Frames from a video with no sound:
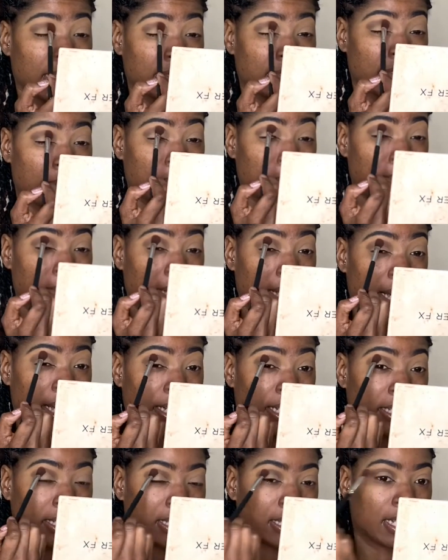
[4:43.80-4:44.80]
I'm
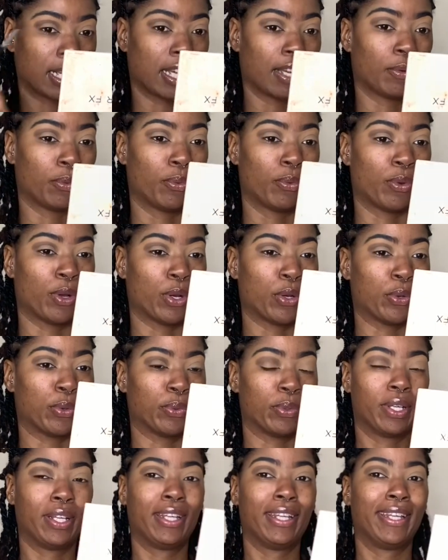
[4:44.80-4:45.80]
applying it, it's like, whoa.
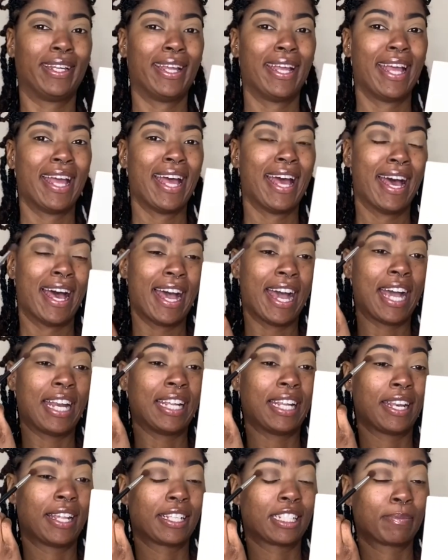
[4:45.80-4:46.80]
I
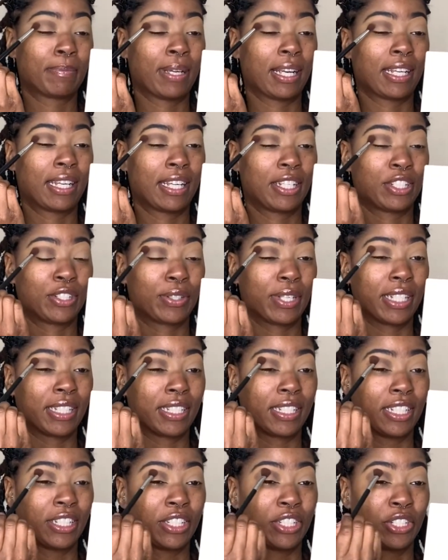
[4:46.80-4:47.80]
didn't expect that
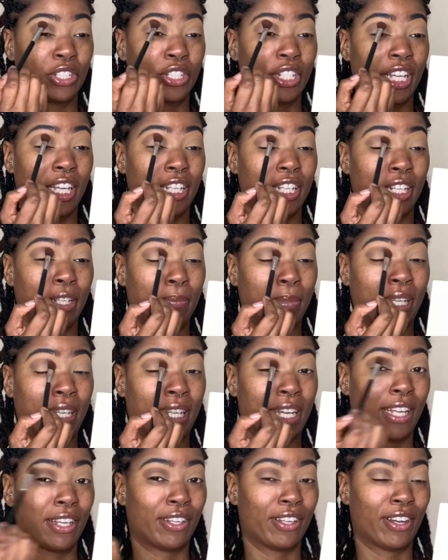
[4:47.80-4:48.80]
transition shade to be
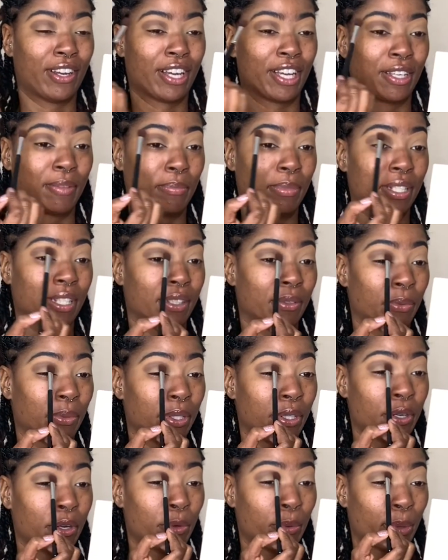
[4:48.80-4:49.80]
that dark, but we're
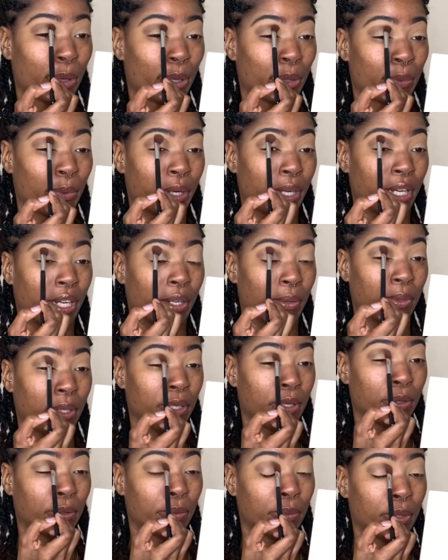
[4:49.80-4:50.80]
gonna work with it. We
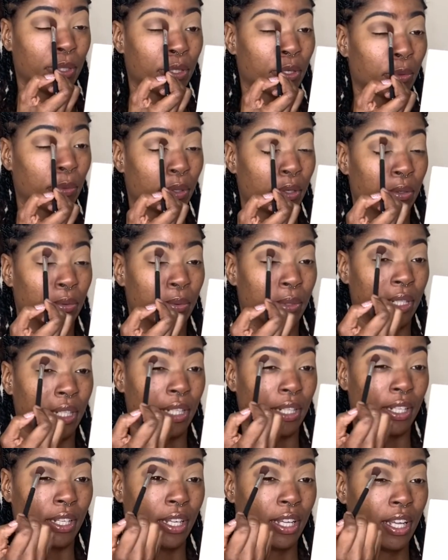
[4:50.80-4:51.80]
gonna work with
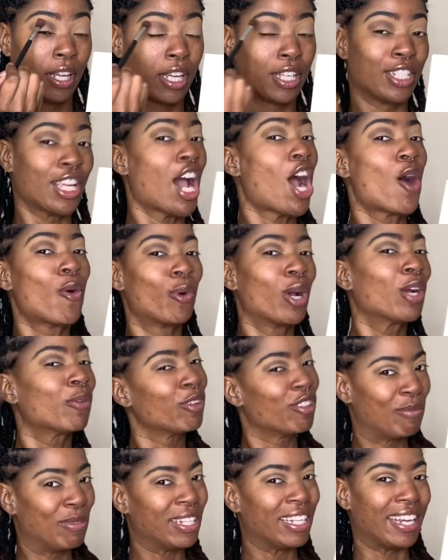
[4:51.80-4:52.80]
it. Y'all work
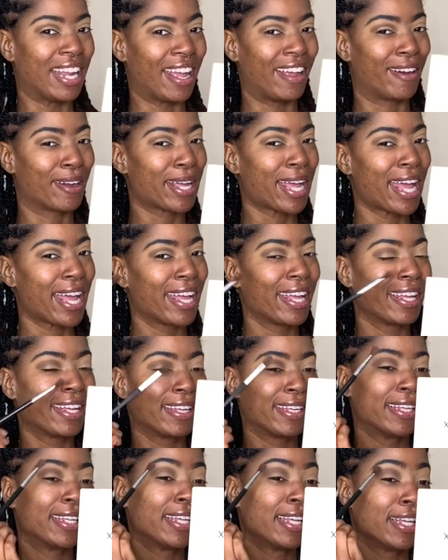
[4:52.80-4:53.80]
with me today, okay?
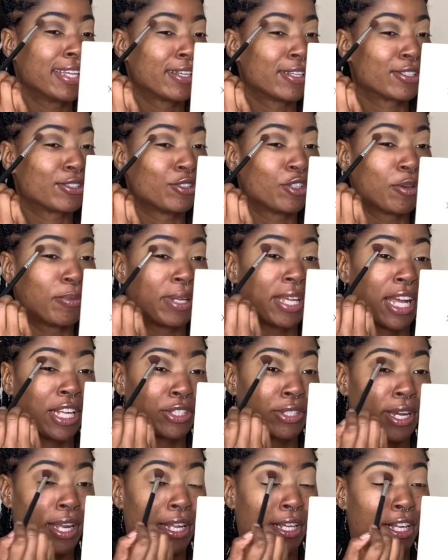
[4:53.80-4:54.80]
Because normally I
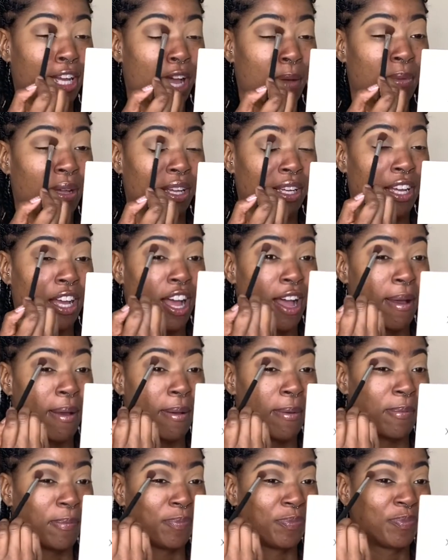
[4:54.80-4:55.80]
try to come
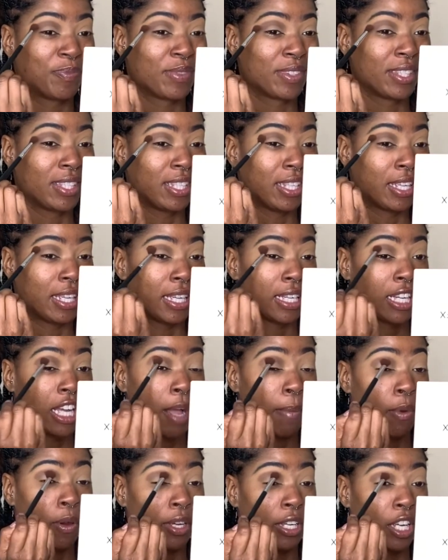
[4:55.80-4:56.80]

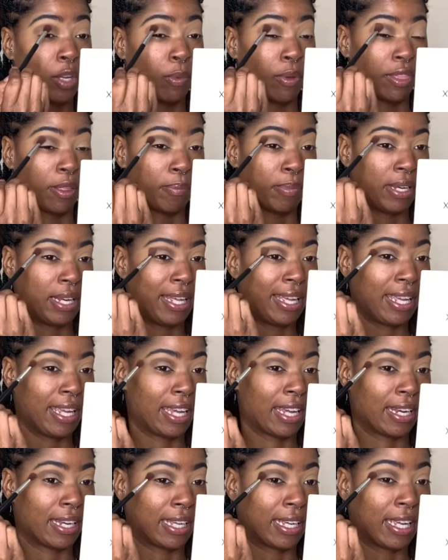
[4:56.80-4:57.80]
on here with a
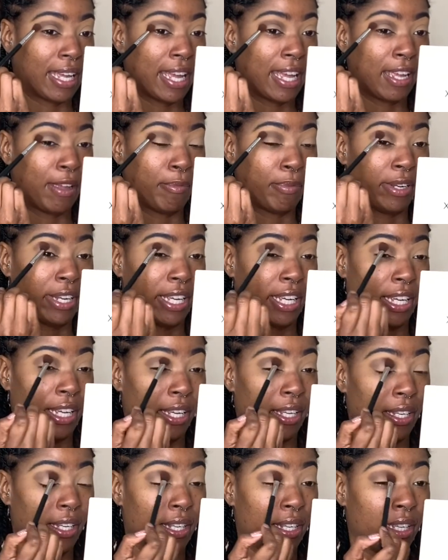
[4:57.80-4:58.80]
plan, a game
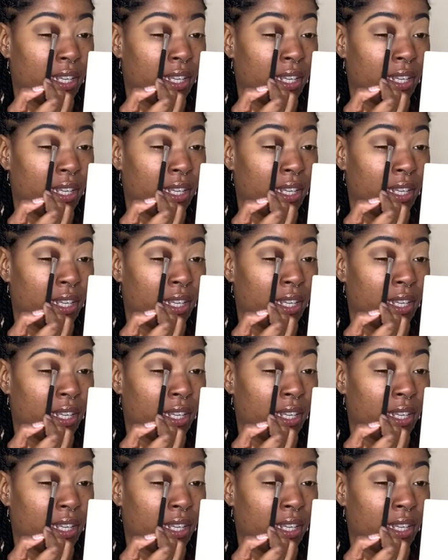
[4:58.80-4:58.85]
plan.